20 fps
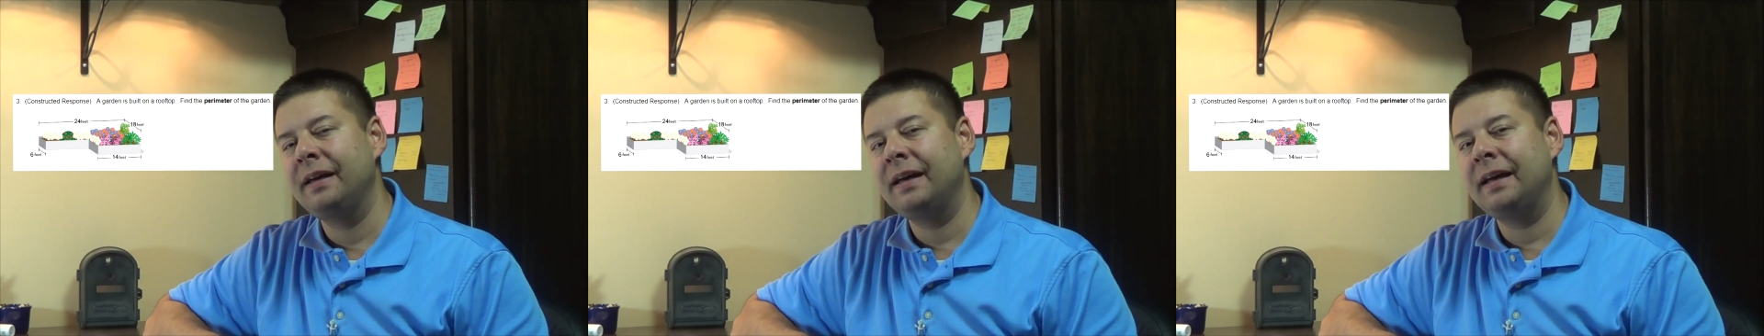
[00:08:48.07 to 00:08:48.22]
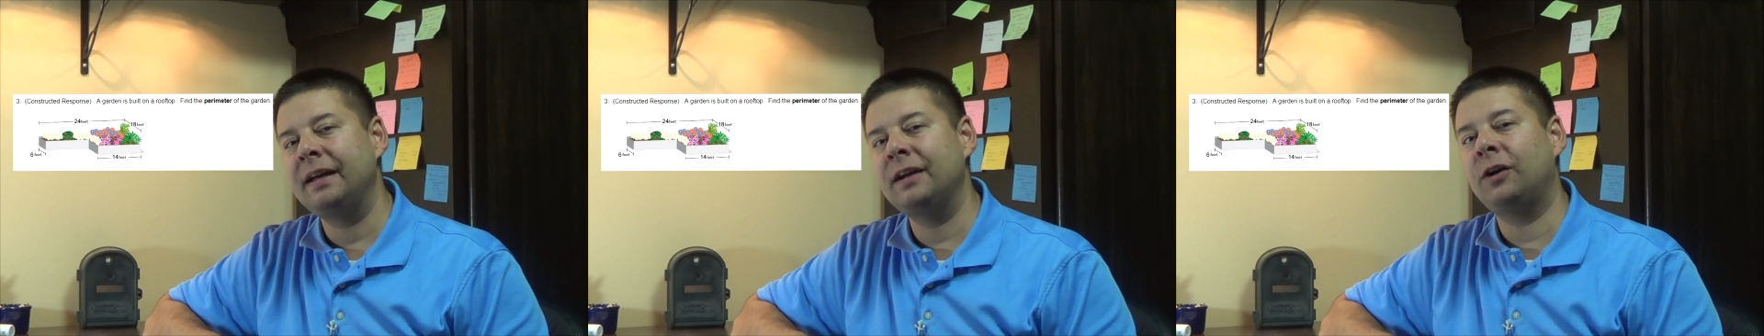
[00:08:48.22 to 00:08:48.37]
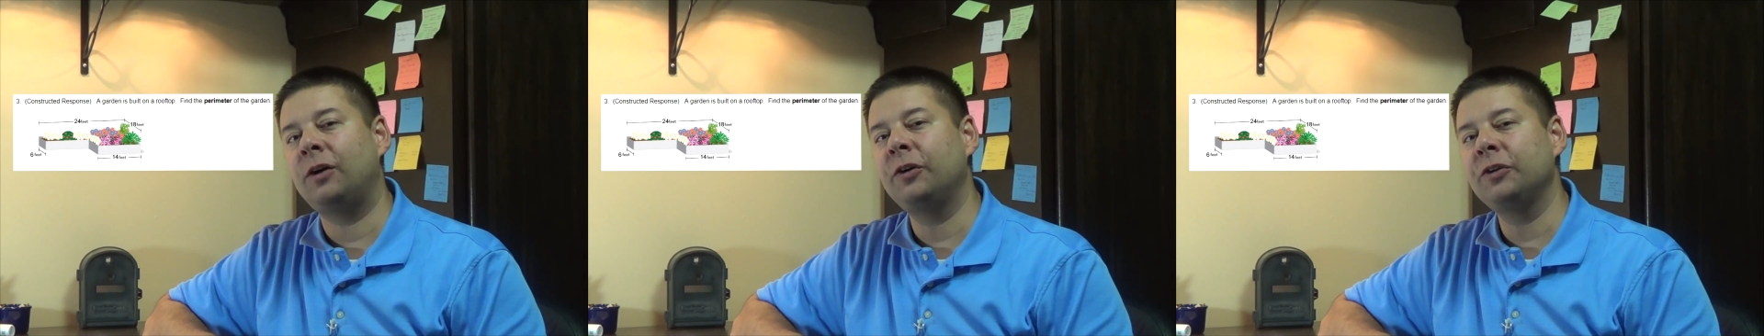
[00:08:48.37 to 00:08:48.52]

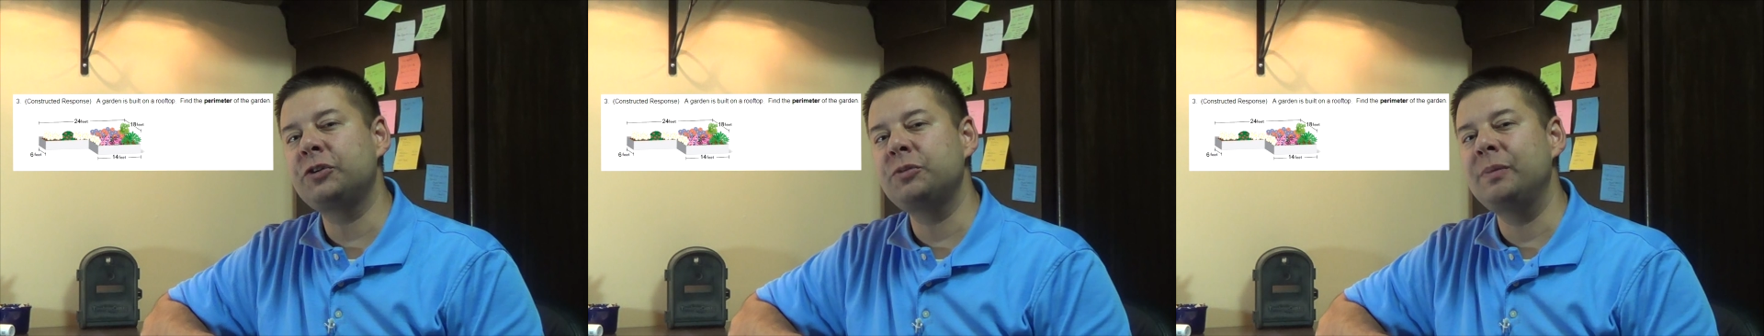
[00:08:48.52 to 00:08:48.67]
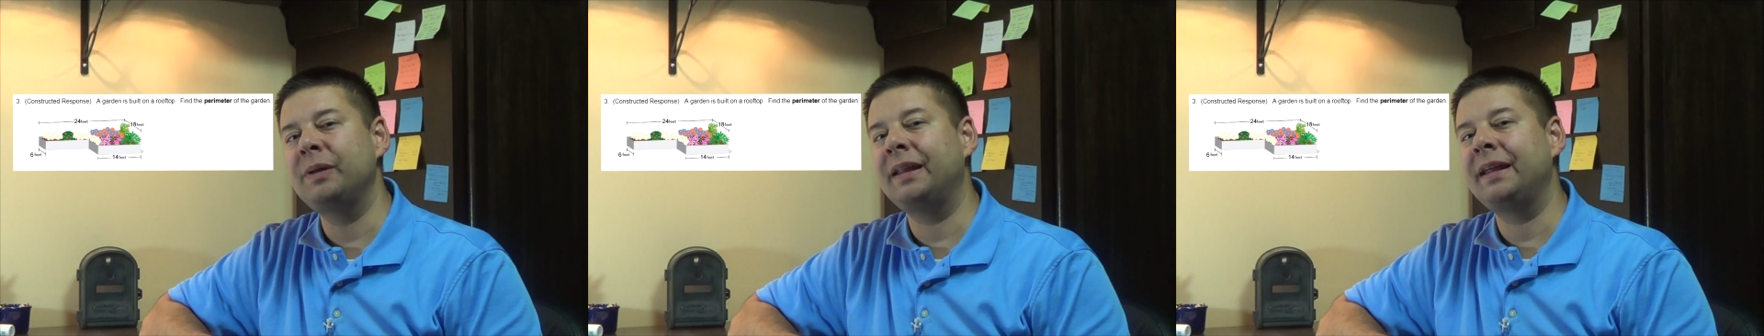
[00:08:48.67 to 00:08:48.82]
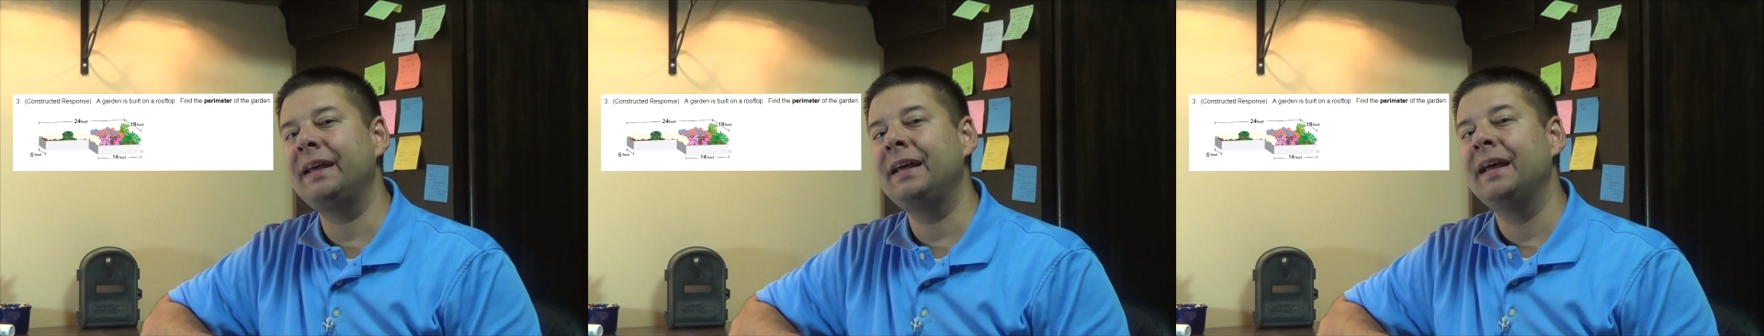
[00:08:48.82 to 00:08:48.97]
and
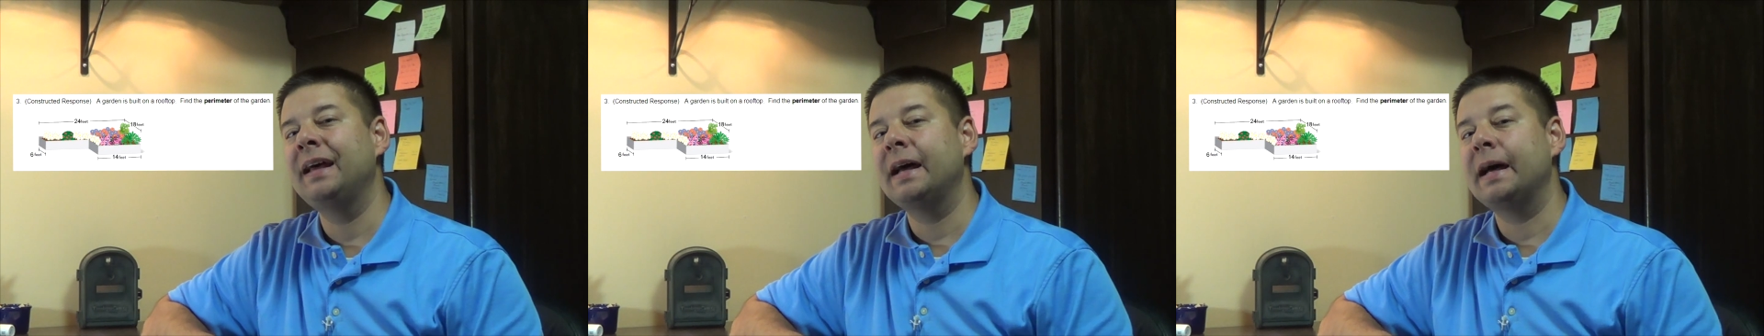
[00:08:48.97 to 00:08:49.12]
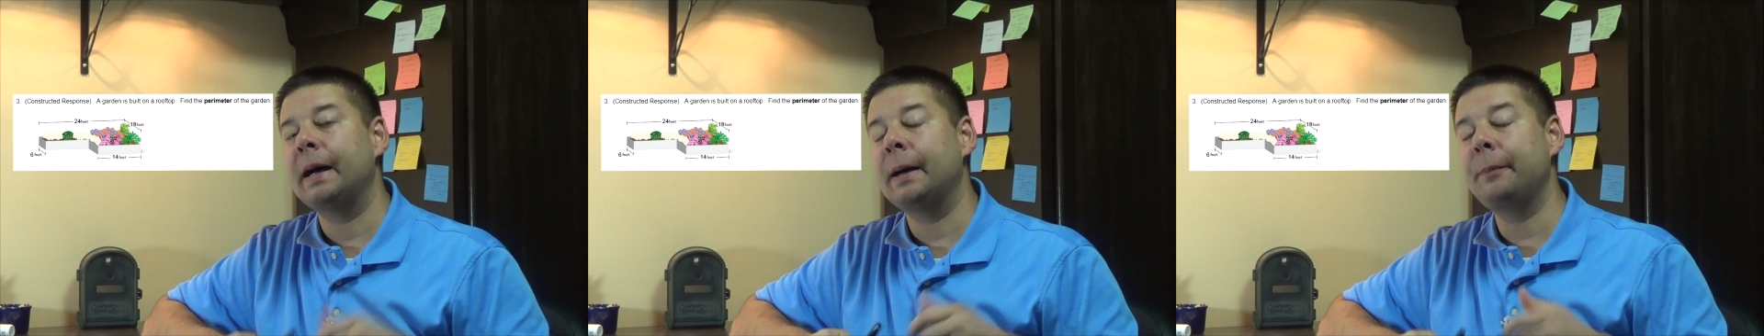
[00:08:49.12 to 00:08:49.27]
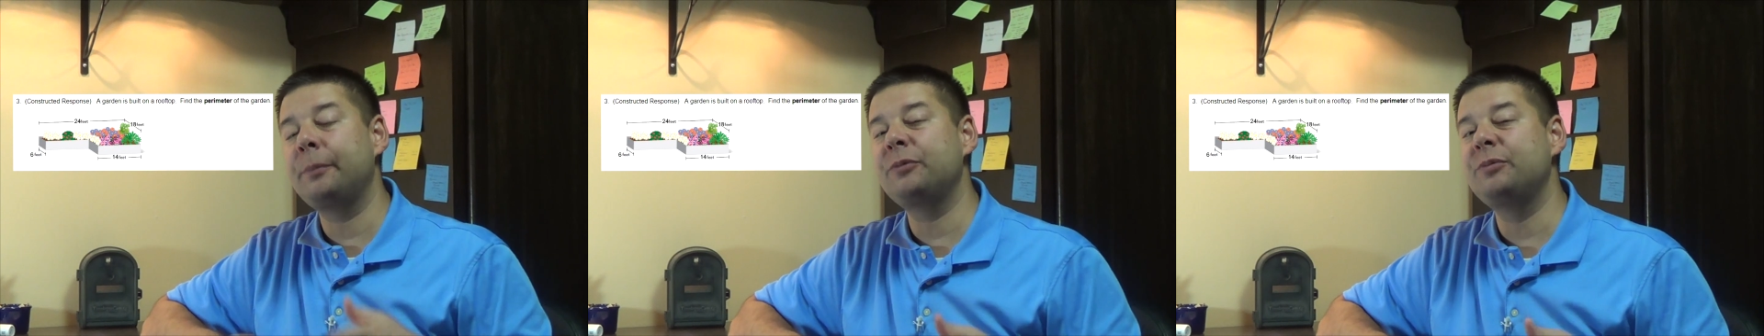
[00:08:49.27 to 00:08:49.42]
ultimately
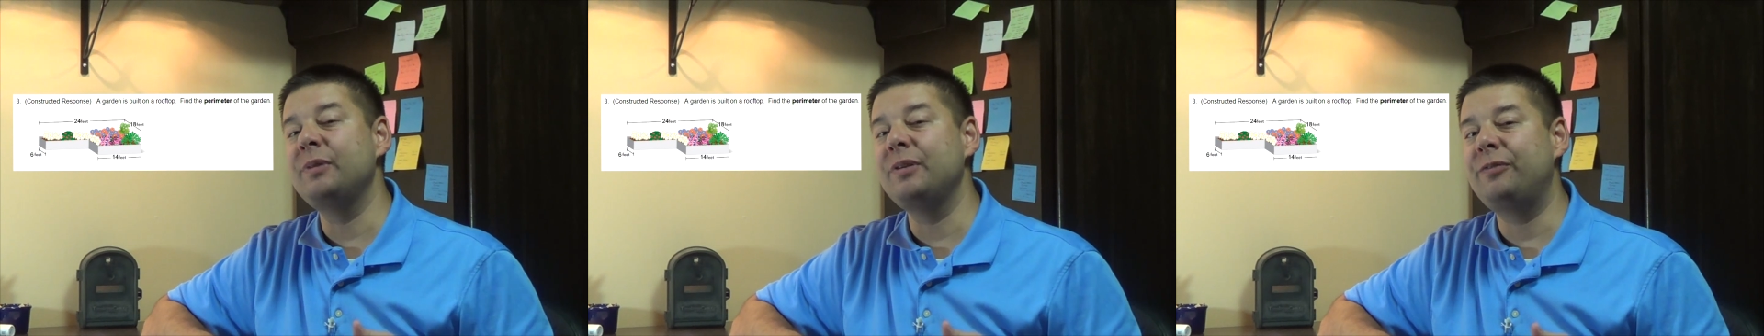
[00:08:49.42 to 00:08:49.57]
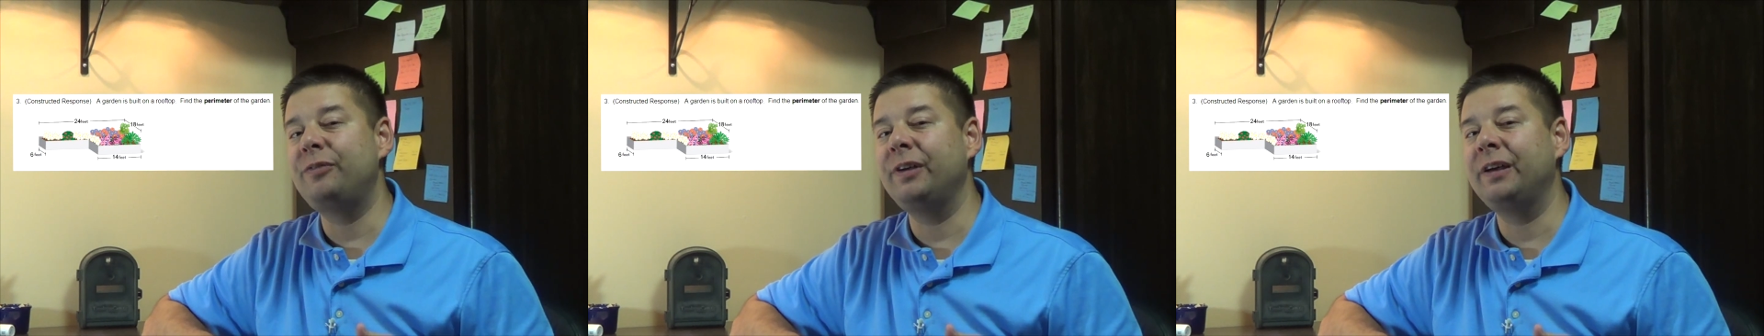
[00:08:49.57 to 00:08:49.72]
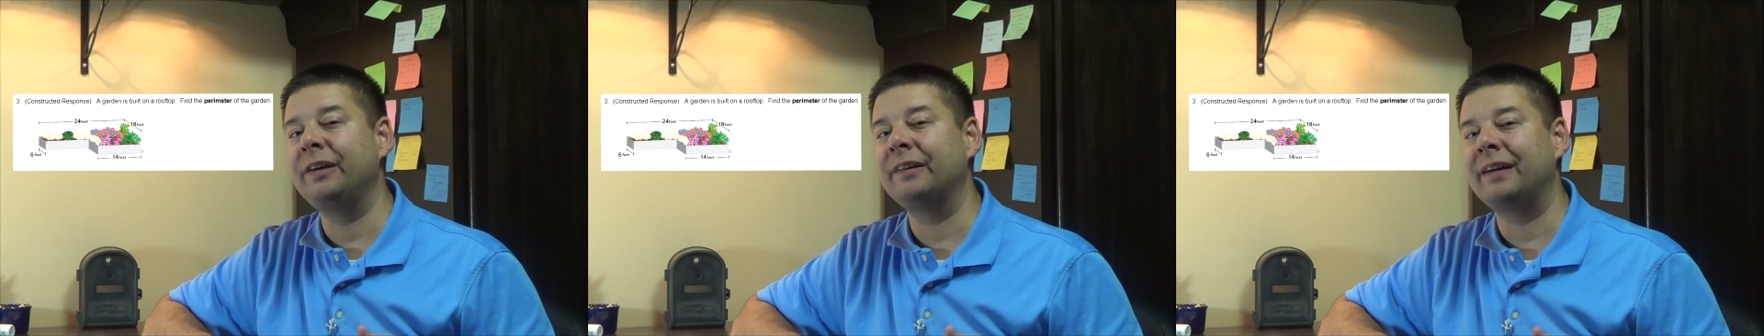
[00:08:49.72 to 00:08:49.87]
helps me
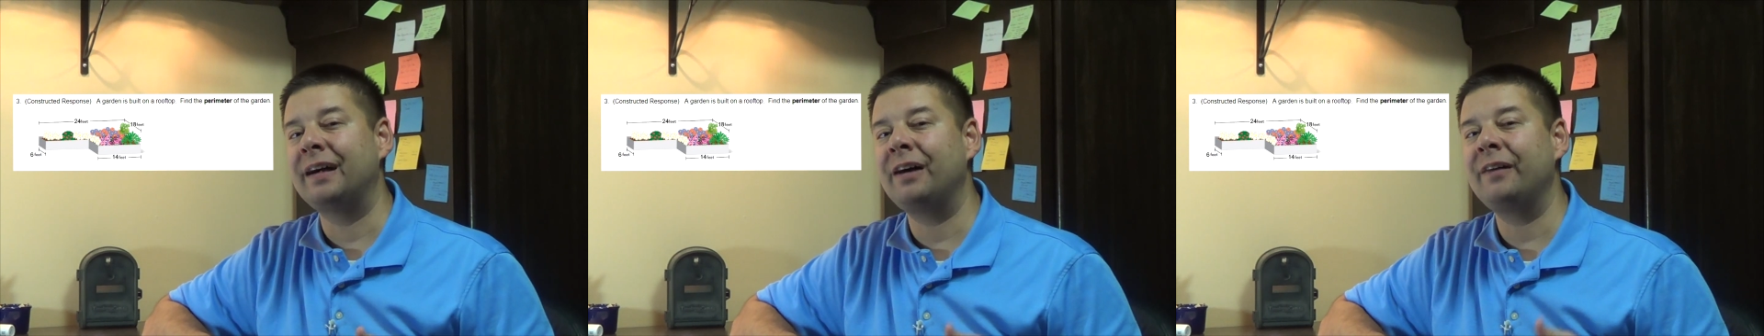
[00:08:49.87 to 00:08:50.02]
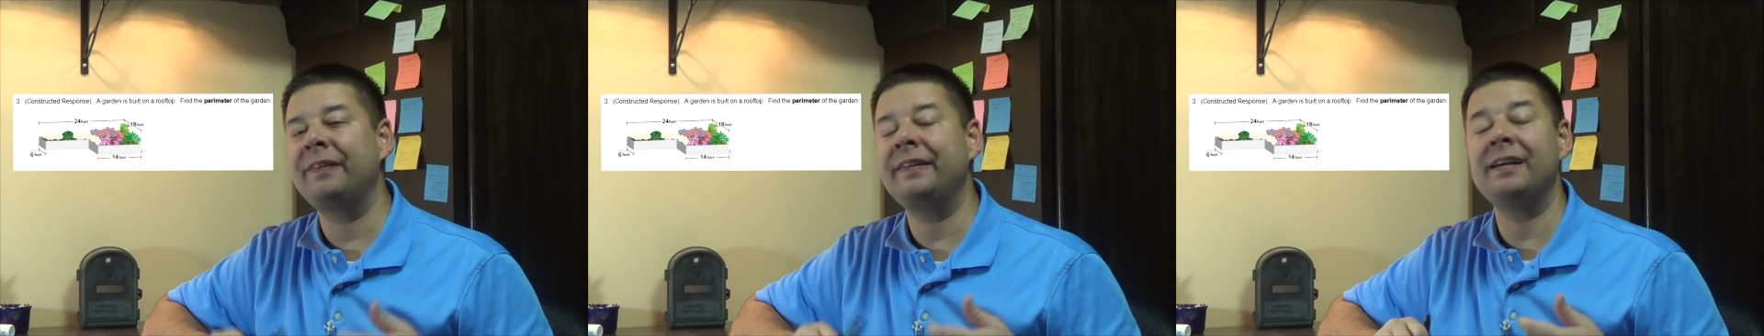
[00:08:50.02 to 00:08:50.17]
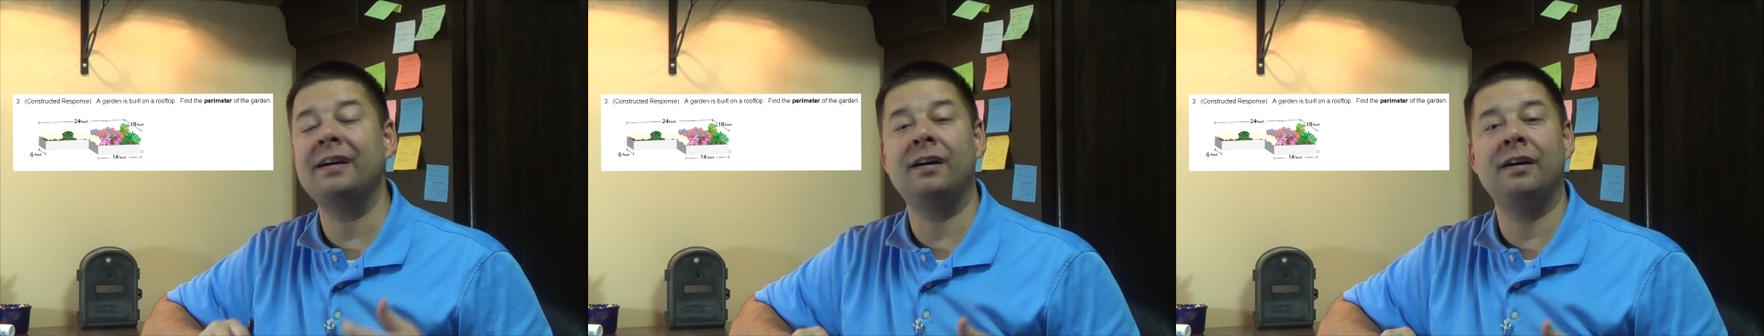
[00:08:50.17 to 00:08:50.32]
figure
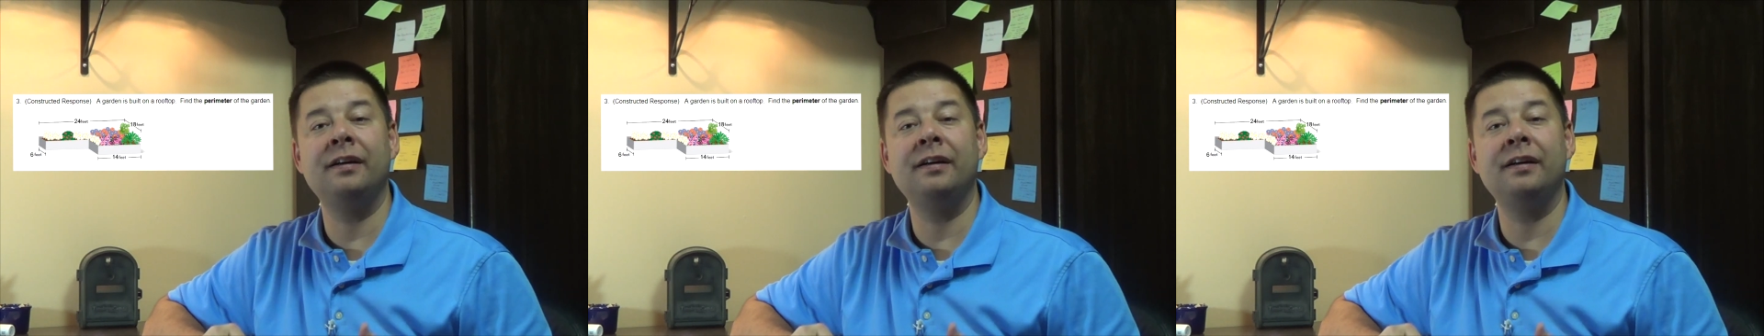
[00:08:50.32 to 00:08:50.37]
out the